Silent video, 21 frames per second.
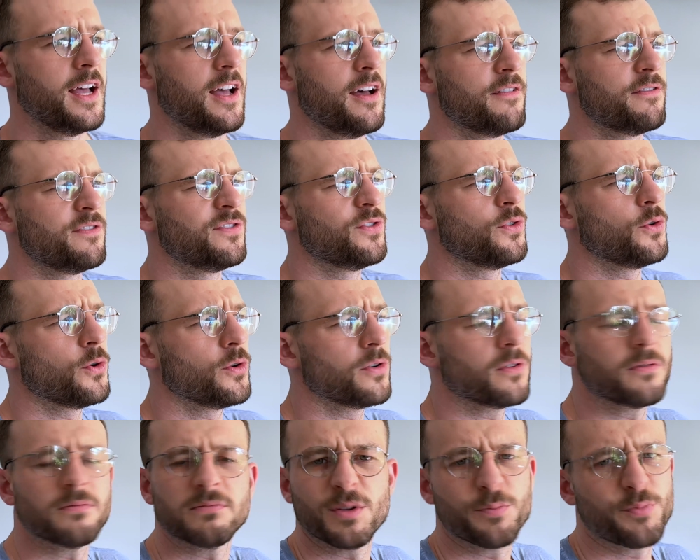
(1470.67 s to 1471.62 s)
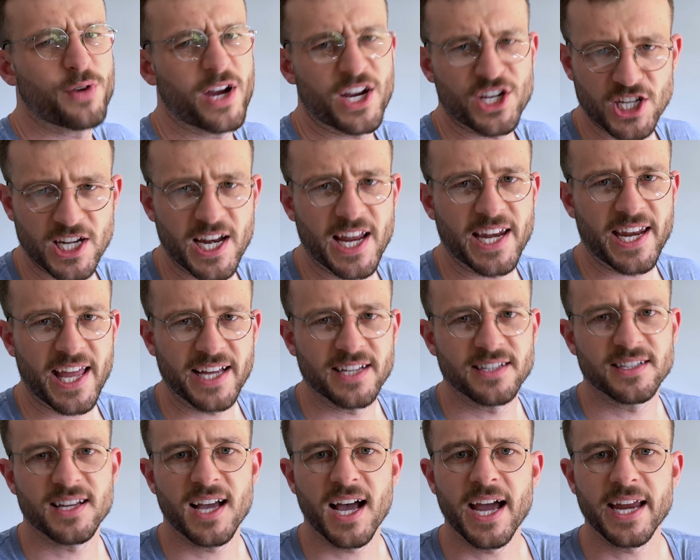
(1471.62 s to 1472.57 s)
for depression and
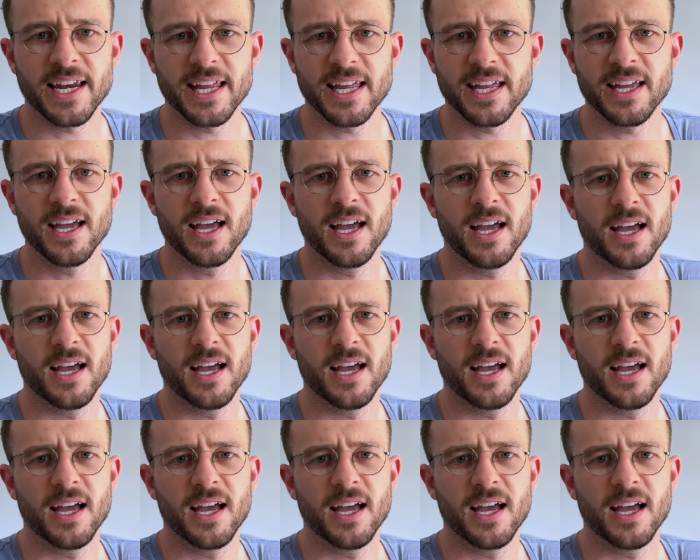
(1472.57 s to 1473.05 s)
anxiety